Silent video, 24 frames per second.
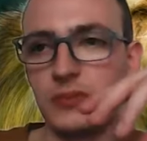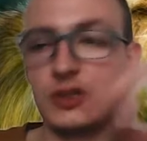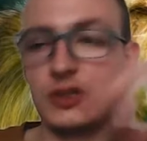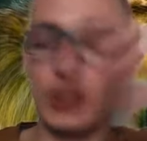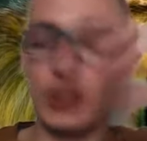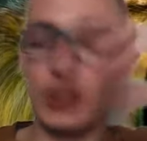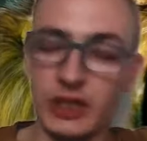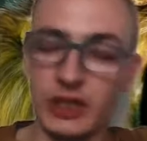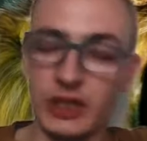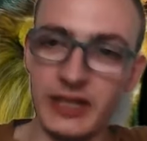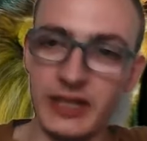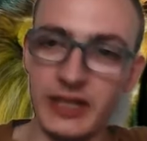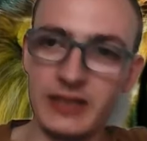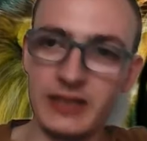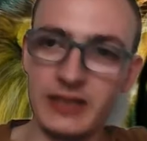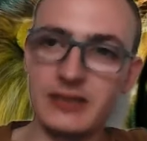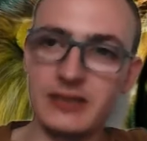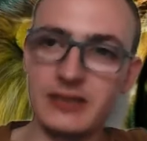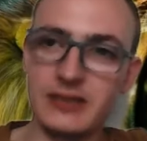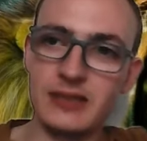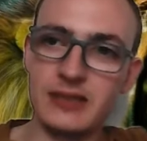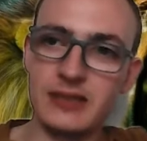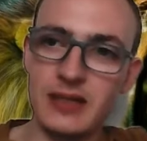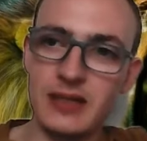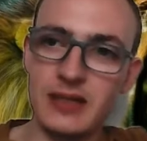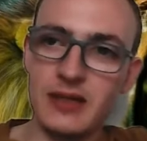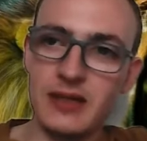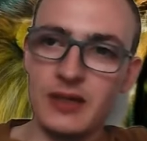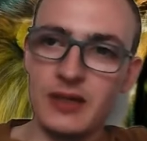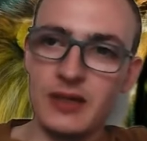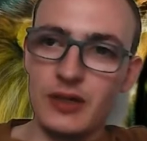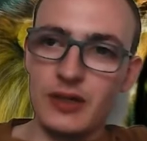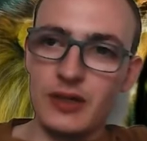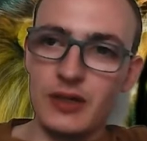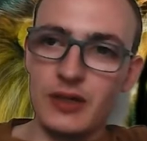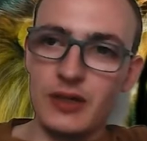the links.
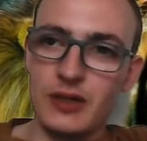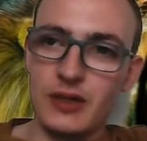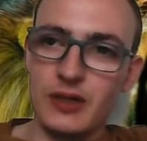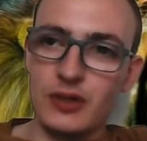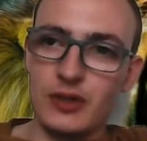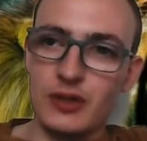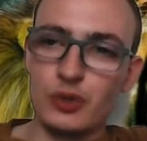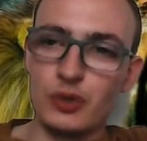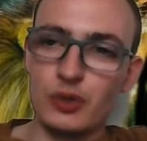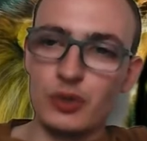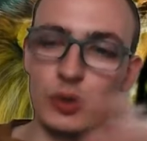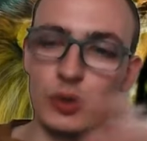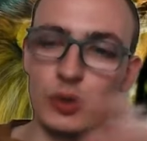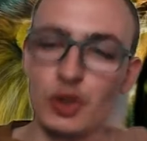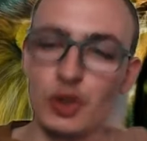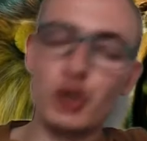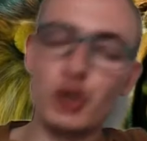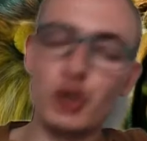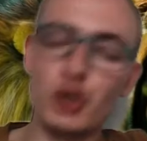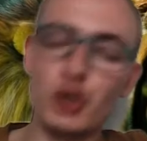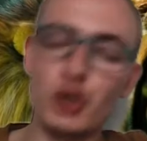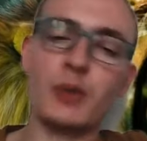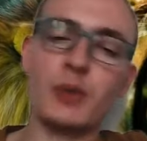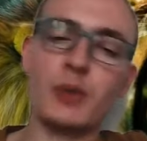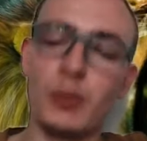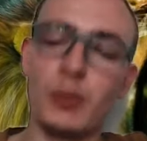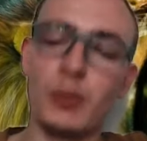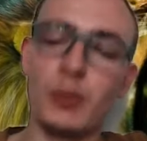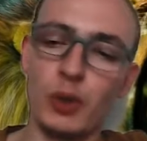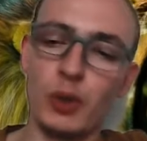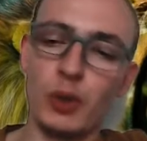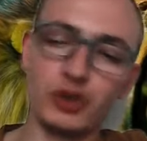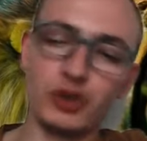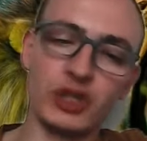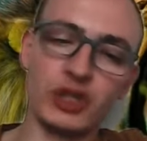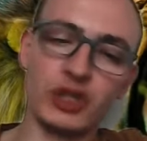So on YouTube, I'll
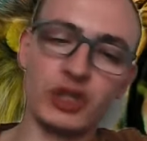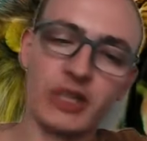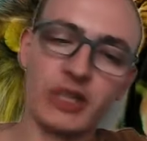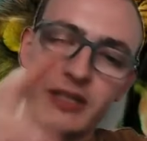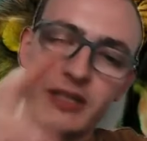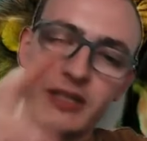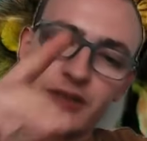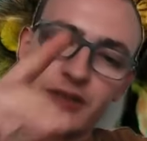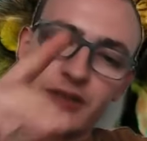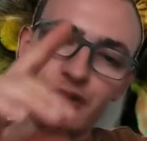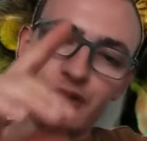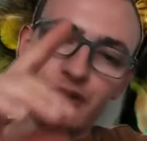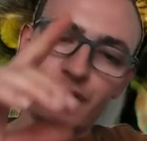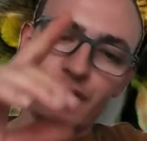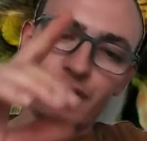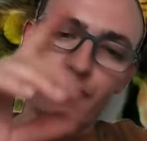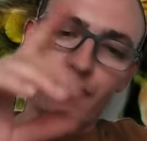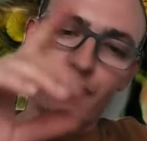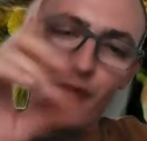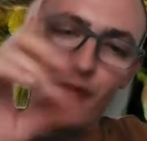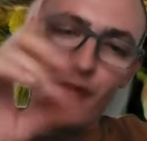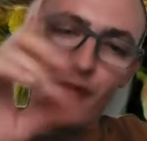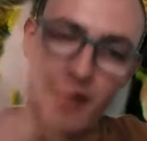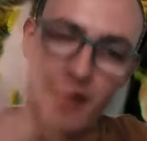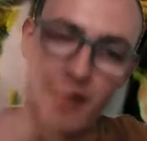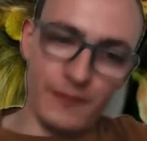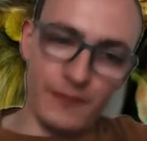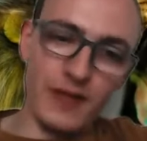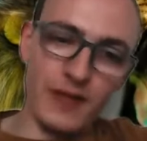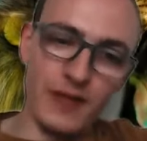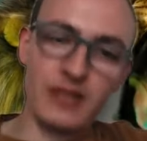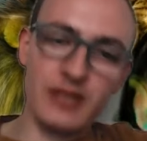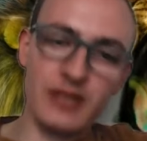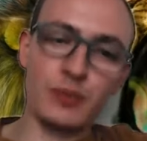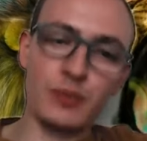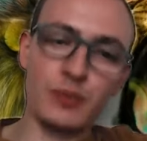post the links for our
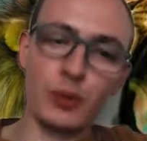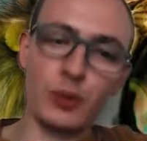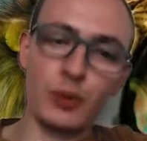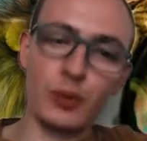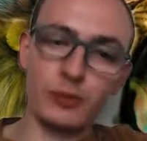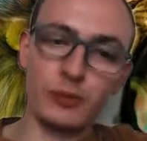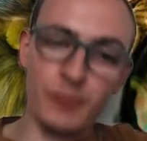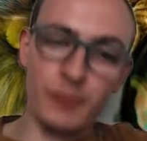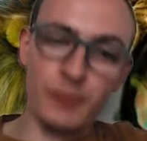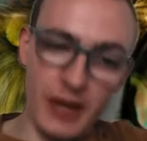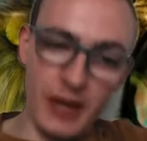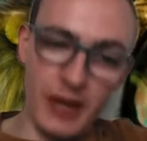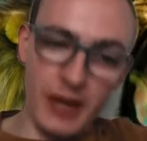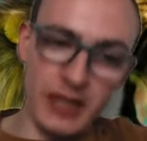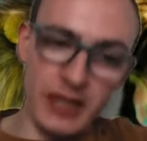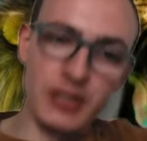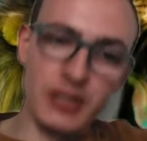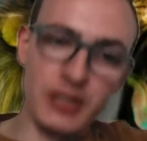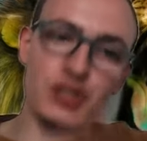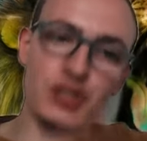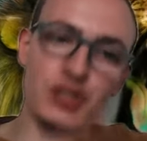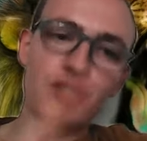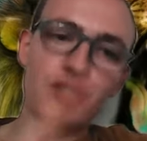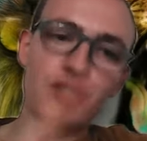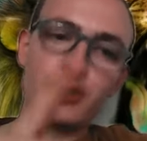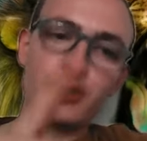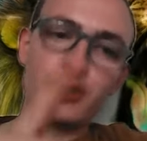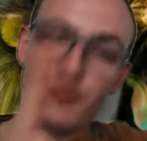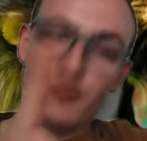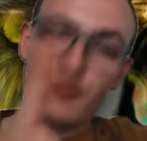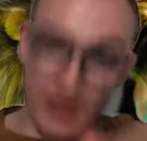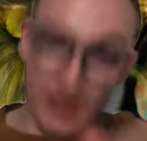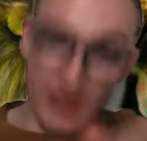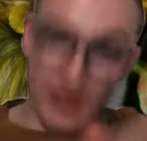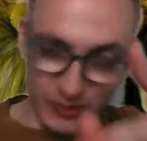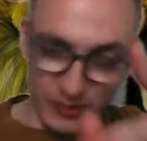Facebook page,
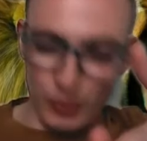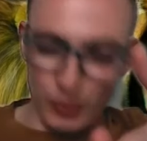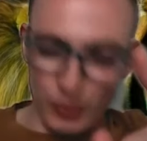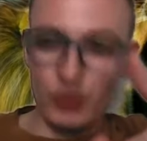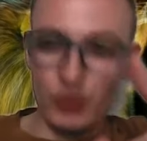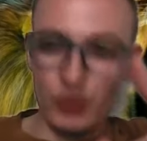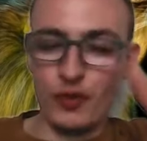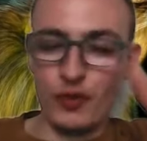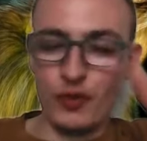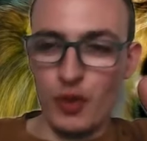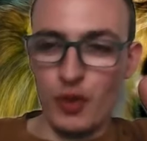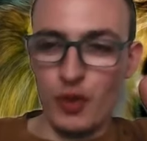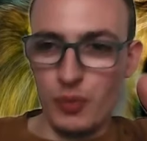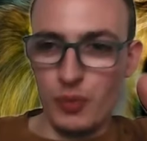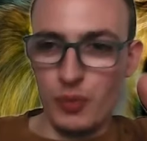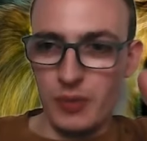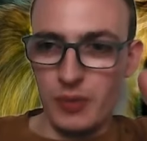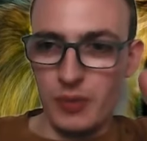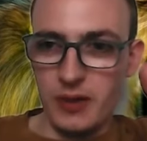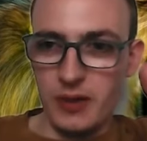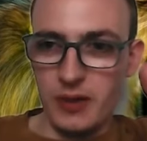the Facebook group,